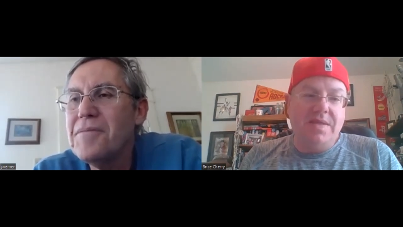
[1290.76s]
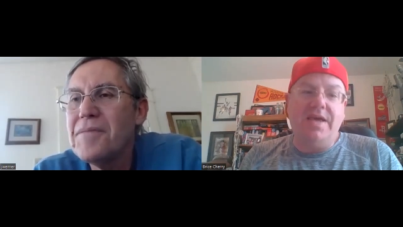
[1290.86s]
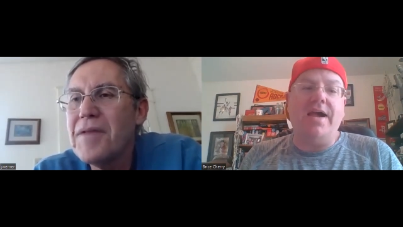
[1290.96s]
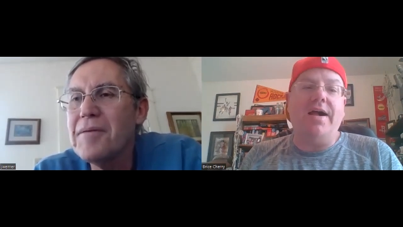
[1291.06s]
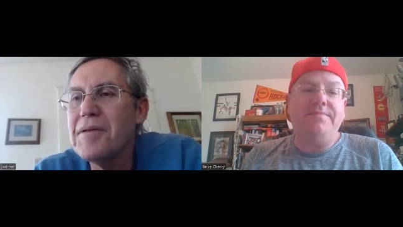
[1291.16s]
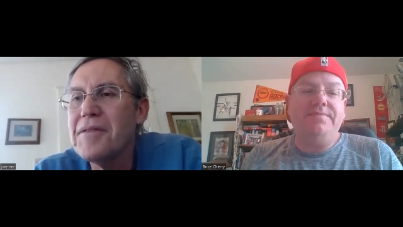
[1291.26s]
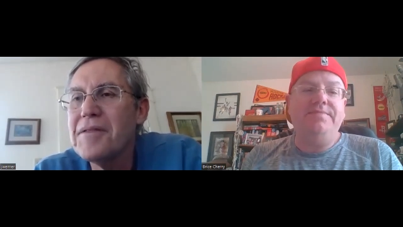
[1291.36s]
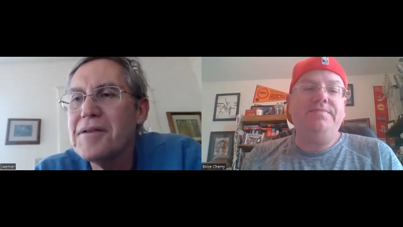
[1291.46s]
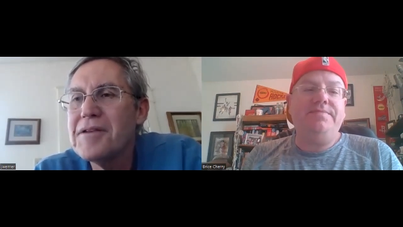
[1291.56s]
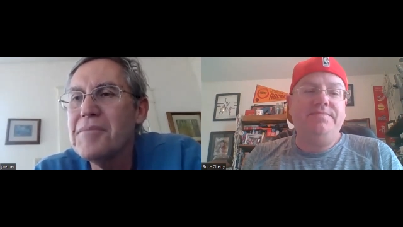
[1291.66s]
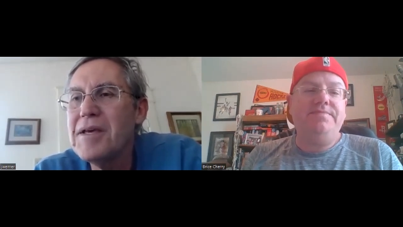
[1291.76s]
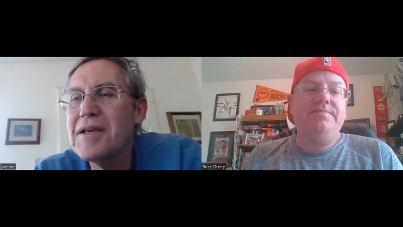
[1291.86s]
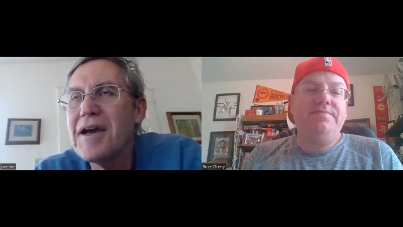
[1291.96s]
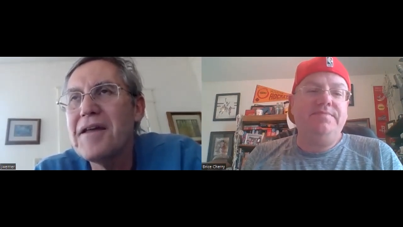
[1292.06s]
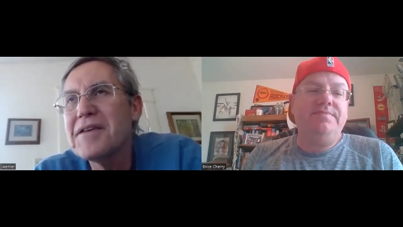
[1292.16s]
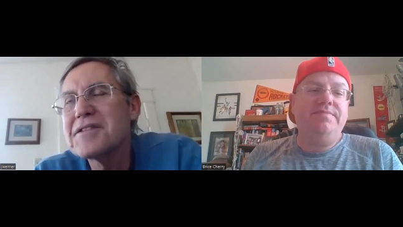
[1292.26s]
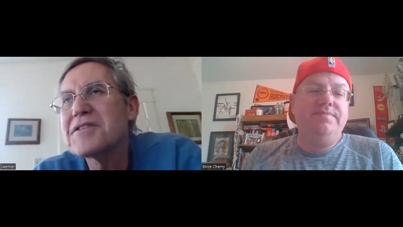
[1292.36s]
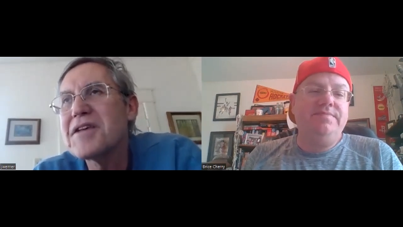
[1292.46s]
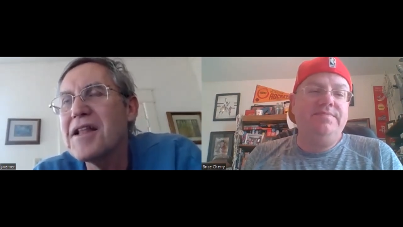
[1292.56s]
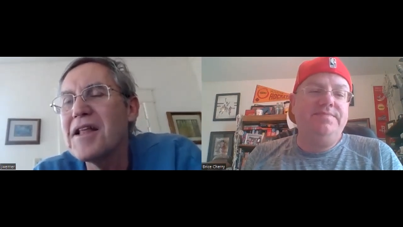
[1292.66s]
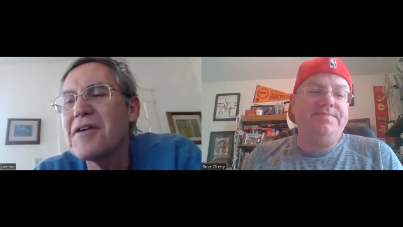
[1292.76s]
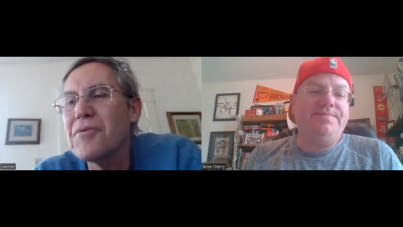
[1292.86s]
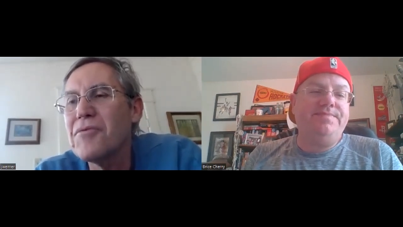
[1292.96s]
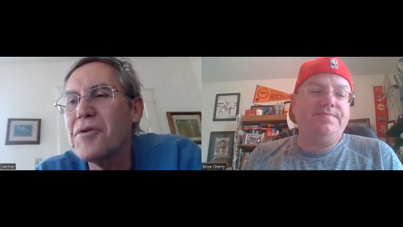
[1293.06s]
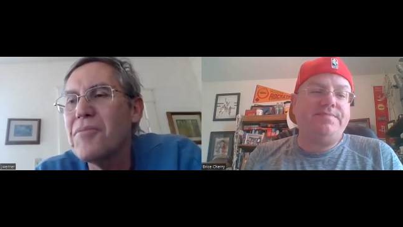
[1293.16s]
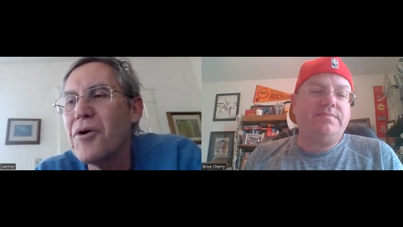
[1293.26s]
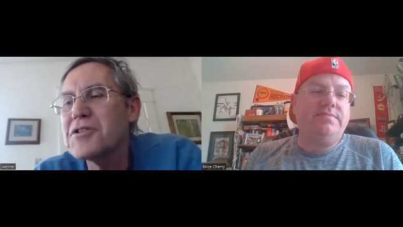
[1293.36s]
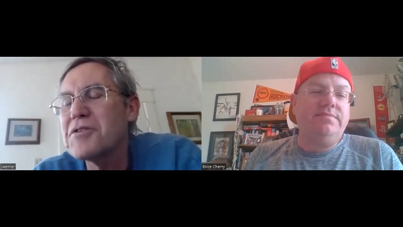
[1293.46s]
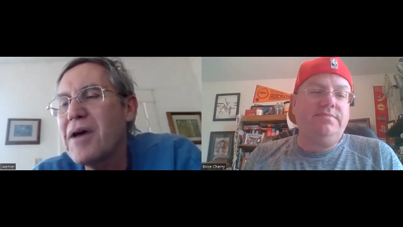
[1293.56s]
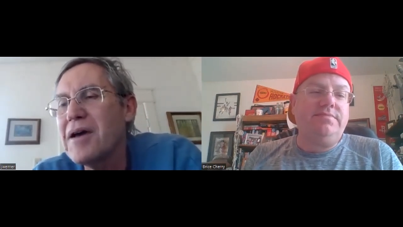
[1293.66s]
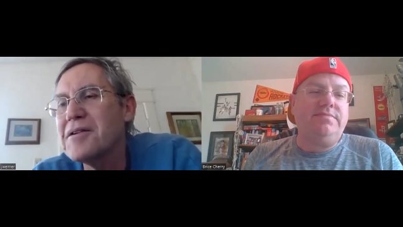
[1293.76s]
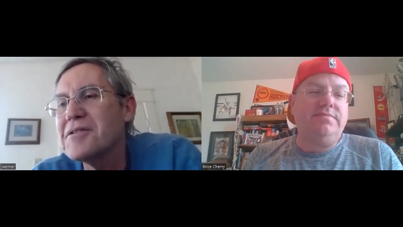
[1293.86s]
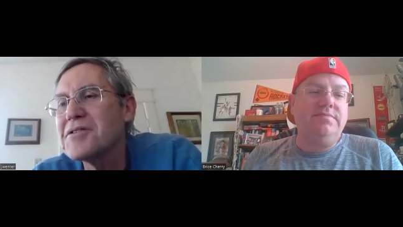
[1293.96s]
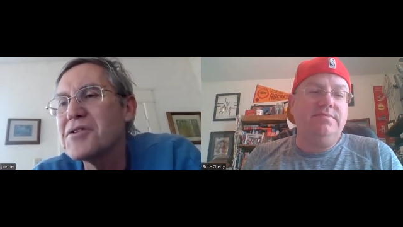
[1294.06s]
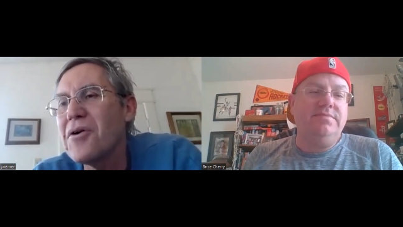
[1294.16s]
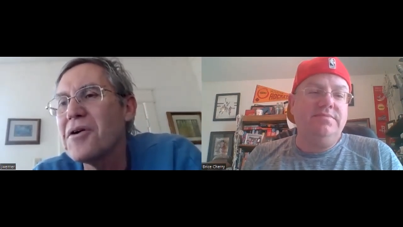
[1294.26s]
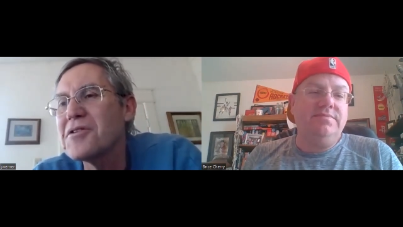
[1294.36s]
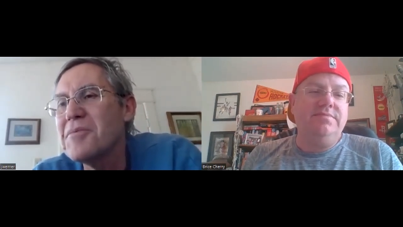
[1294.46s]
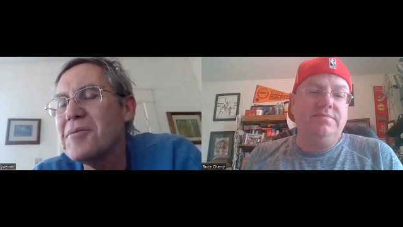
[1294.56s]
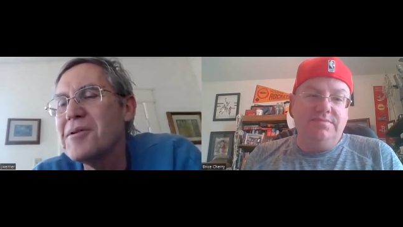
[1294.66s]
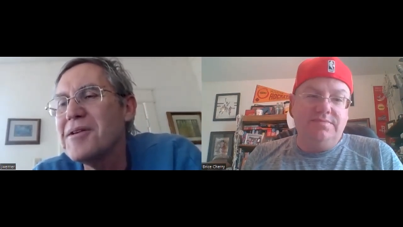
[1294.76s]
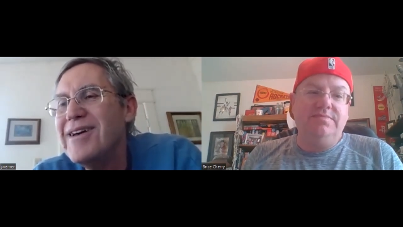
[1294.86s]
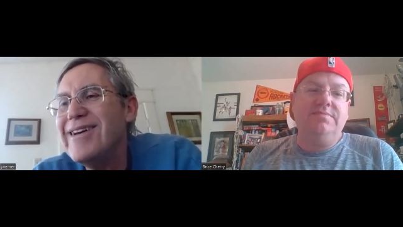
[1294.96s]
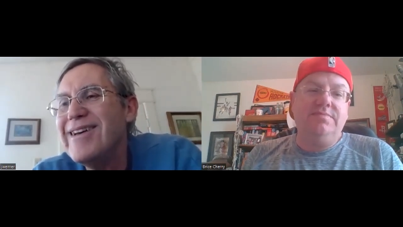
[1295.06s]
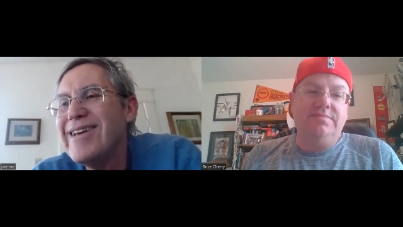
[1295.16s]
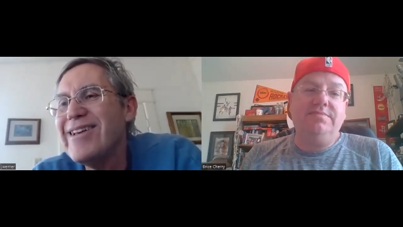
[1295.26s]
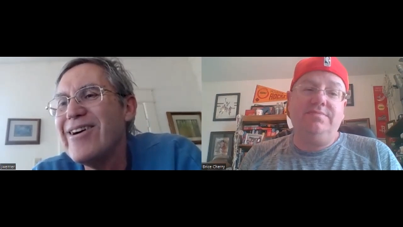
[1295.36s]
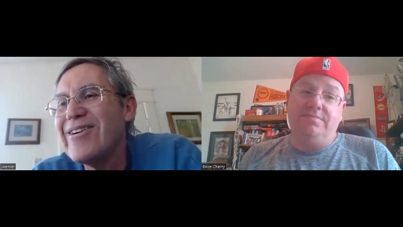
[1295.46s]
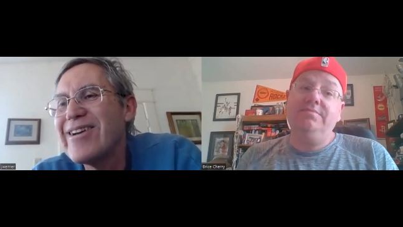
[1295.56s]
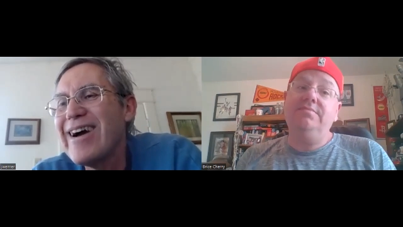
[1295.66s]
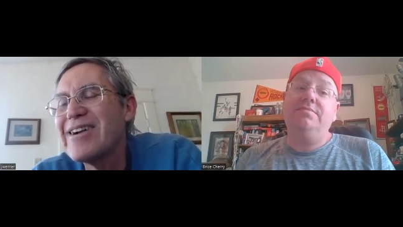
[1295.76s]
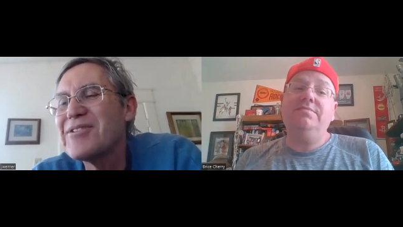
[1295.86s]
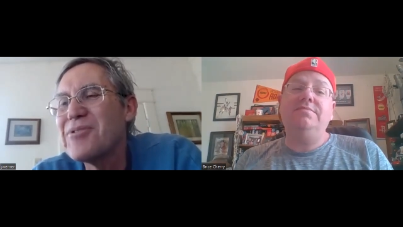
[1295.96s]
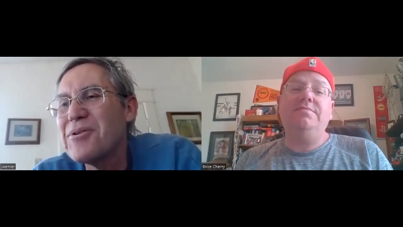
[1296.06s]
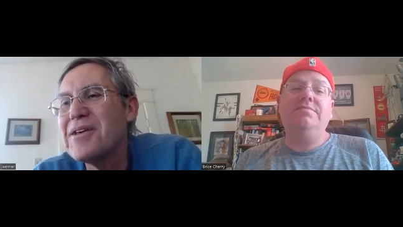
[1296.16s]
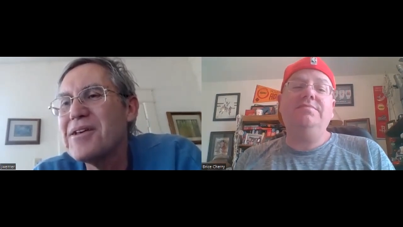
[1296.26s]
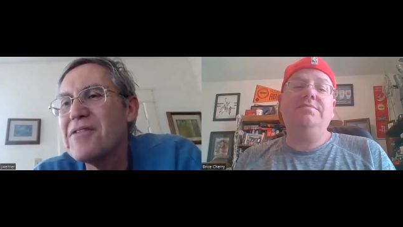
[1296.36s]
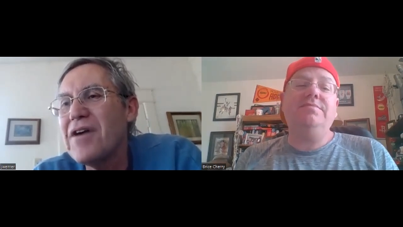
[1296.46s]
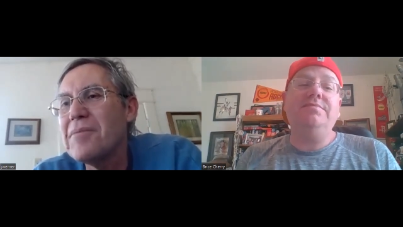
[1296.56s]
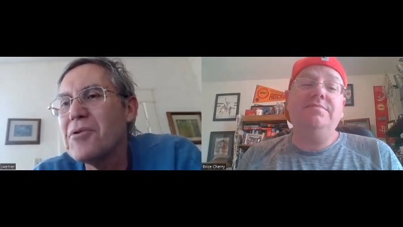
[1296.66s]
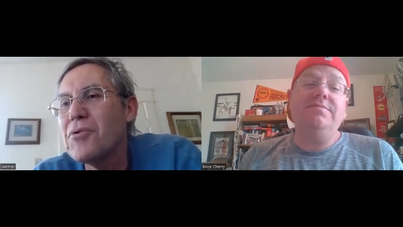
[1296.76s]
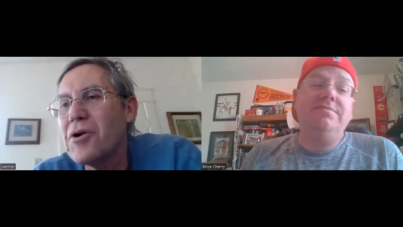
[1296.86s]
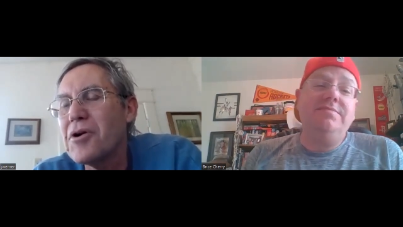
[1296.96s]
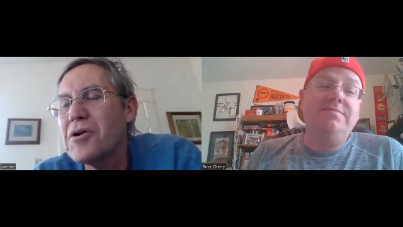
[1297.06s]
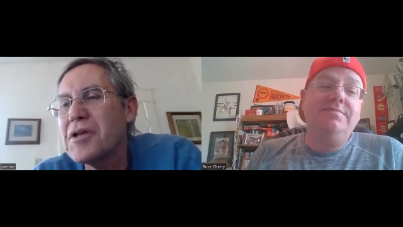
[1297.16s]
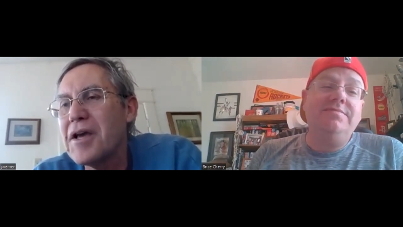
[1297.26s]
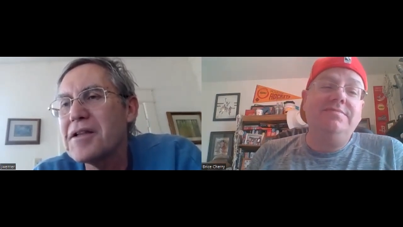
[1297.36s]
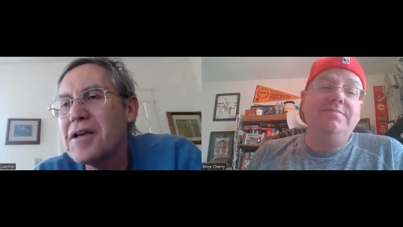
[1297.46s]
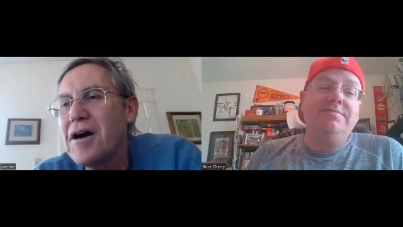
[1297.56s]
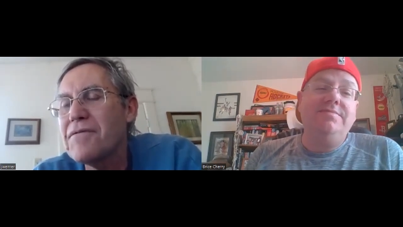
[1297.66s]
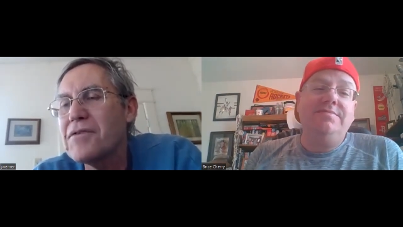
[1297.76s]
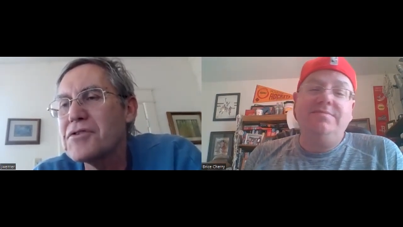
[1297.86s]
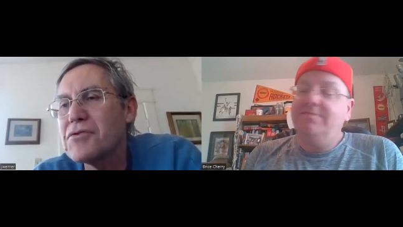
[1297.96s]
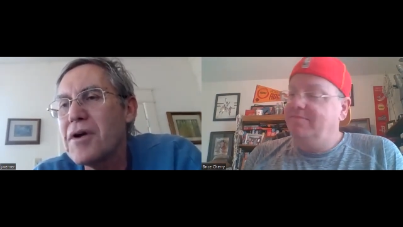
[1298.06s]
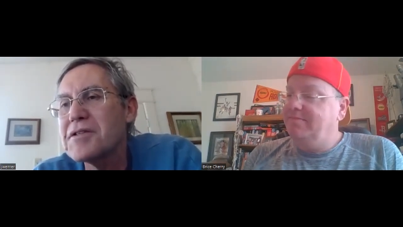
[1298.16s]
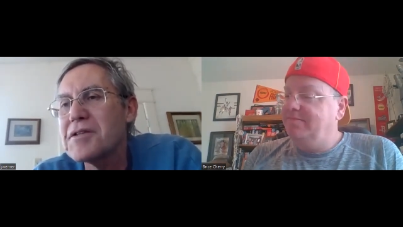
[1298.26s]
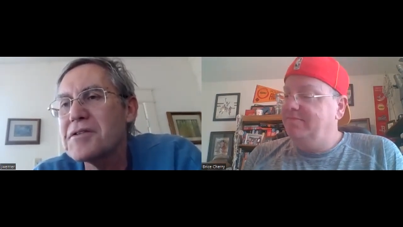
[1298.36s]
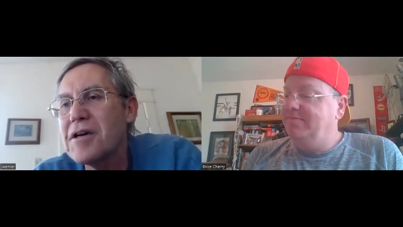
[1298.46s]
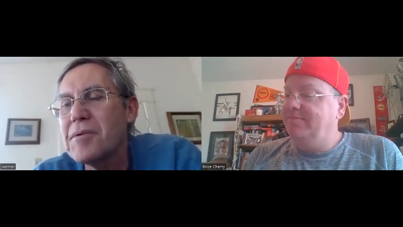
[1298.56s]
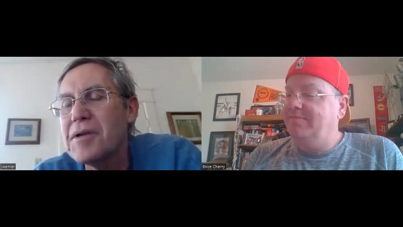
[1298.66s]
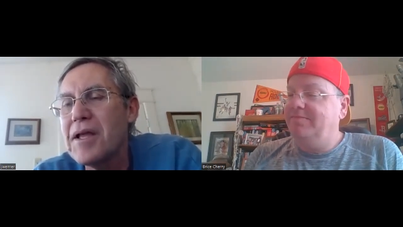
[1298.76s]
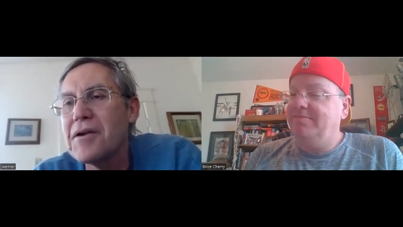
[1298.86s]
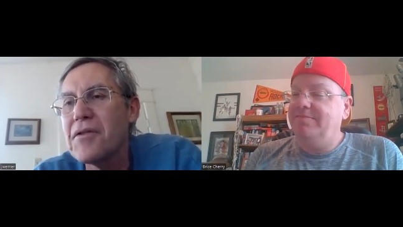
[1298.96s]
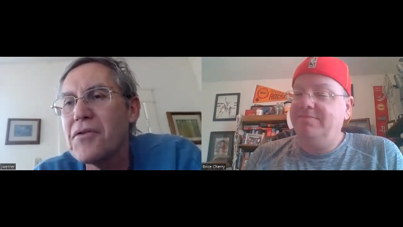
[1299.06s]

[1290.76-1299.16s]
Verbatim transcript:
Speaker 1: Yeah. to me, this is kind of like when March Madness starts. Maybe, you know, kind of toward the end of February, you got conference races coming down to the